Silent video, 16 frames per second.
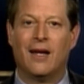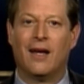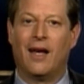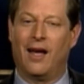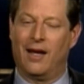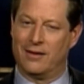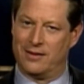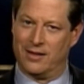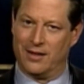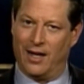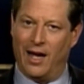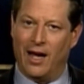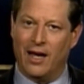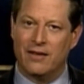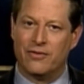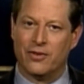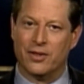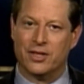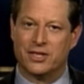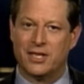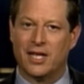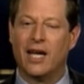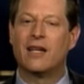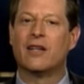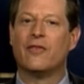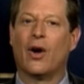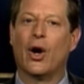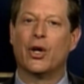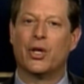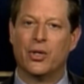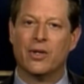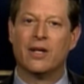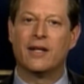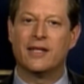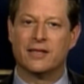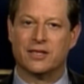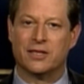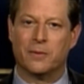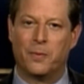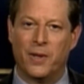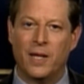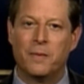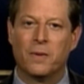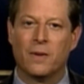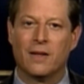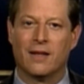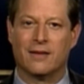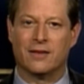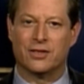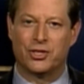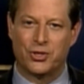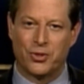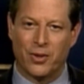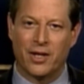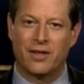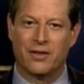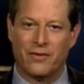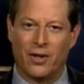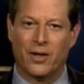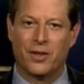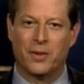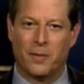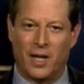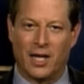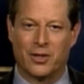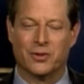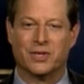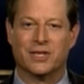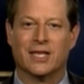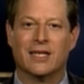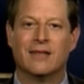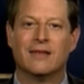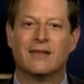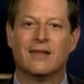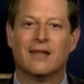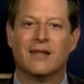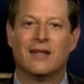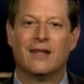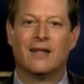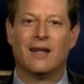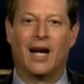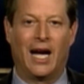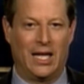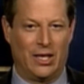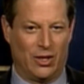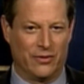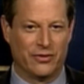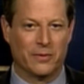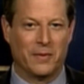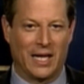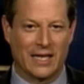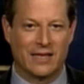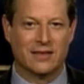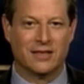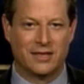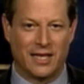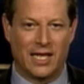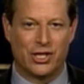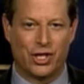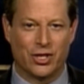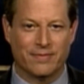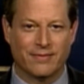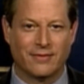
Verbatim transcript: And tonight, for the sake of our unity as a people and the strength of our democracy, I offer my concession.